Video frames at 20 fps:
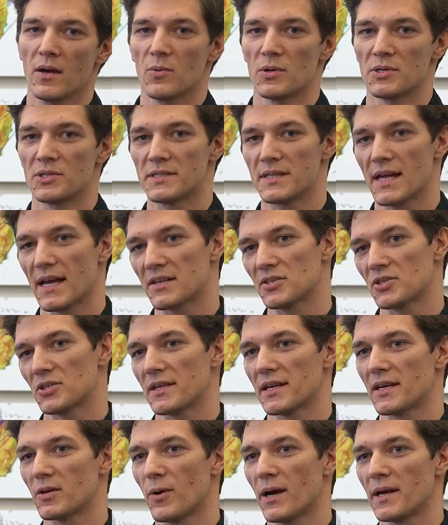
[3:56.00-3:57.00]
Which is
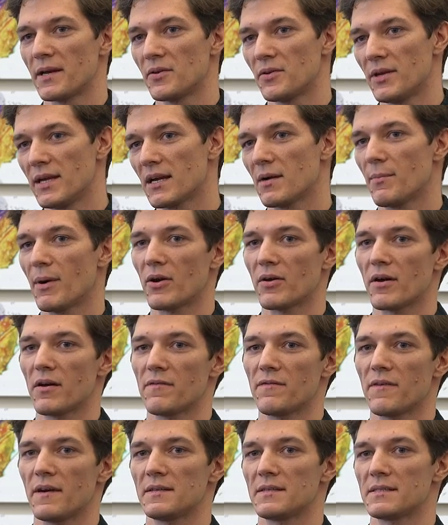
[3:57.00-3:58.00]
actually quite unique about our
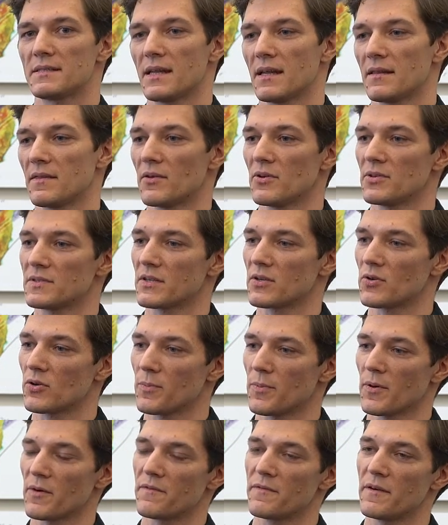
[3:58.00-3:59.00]
fund, is that there's a
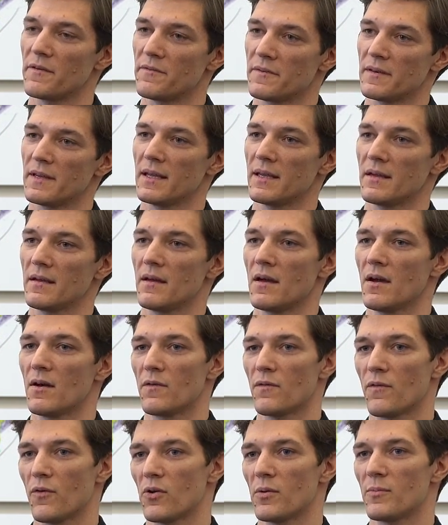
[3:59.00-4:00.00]
group of 50
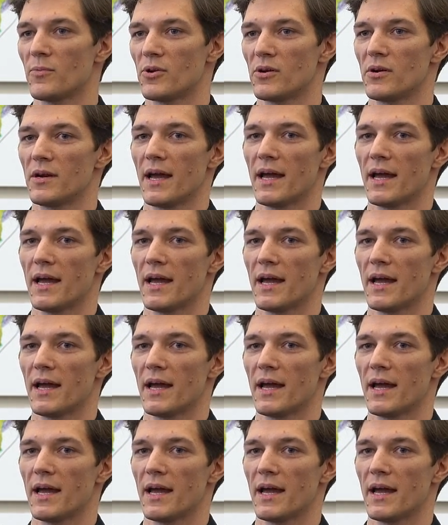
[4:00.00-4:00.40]
former